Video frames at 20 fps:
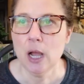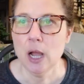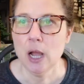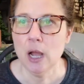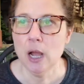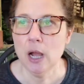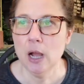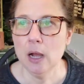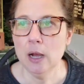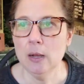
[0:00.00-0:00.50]

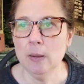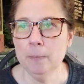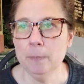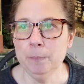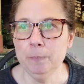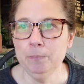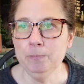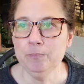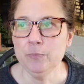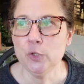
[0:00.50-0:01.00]

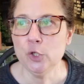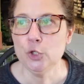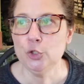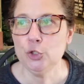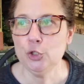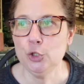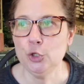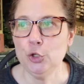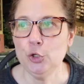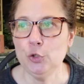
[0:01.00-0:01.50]

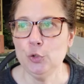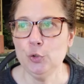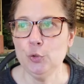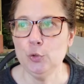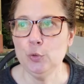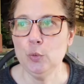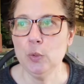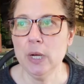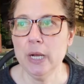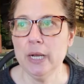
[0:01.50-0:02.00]

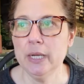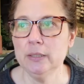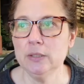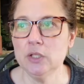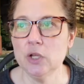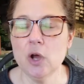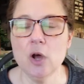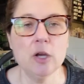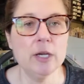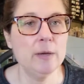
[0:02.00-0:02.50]
to
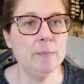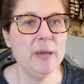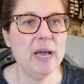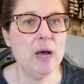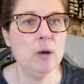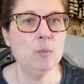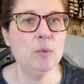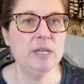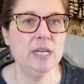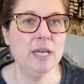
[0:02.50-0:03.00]
talk
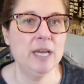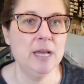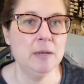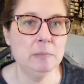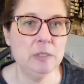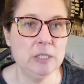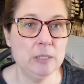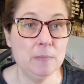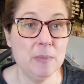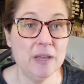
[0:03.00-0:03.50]
about when it
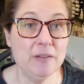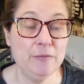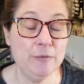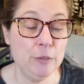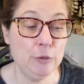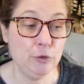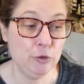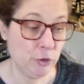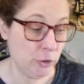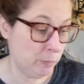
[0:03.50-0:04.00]
comes to my
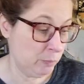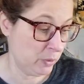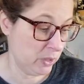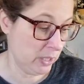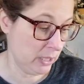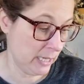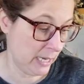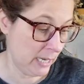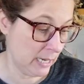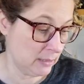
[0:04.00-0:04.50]
future
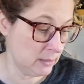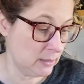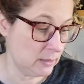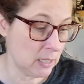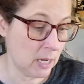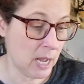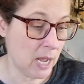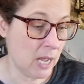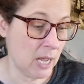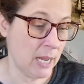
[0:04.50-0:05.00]
plans.
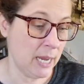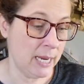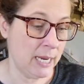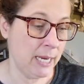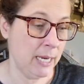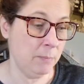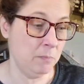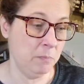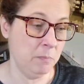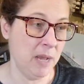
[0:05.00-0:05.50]

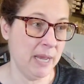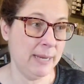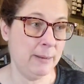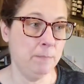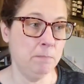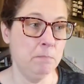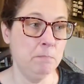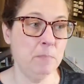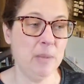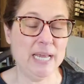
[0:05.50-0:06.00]

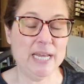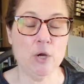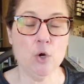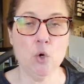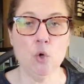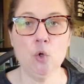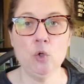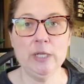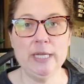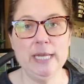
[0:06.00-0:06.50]
My
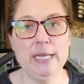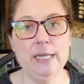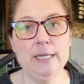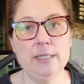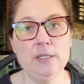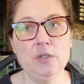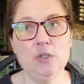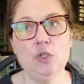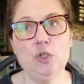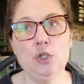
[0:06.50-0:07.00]
goal
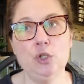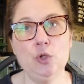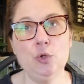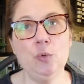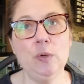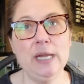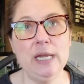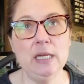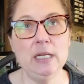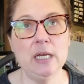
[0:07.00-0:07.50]
is
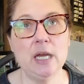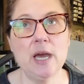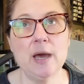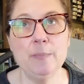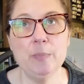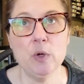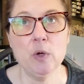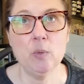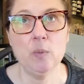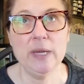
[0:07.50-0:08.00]
to, in a
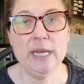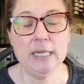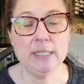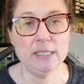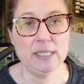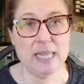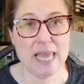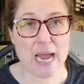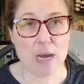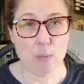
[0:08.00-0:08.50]
couple of
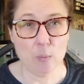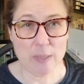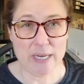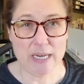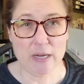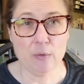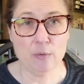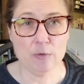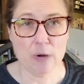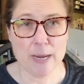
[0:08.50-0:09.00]
weeks, that
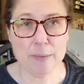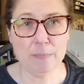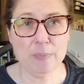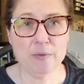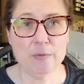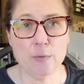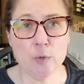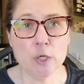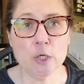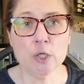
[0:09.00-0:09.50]
week right
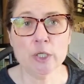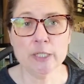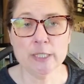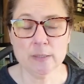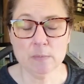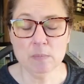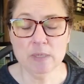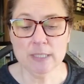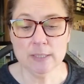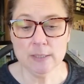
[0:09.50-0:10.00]
before
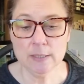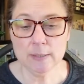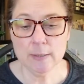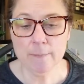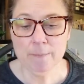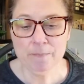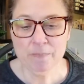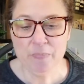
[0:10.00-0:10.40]
Christmas,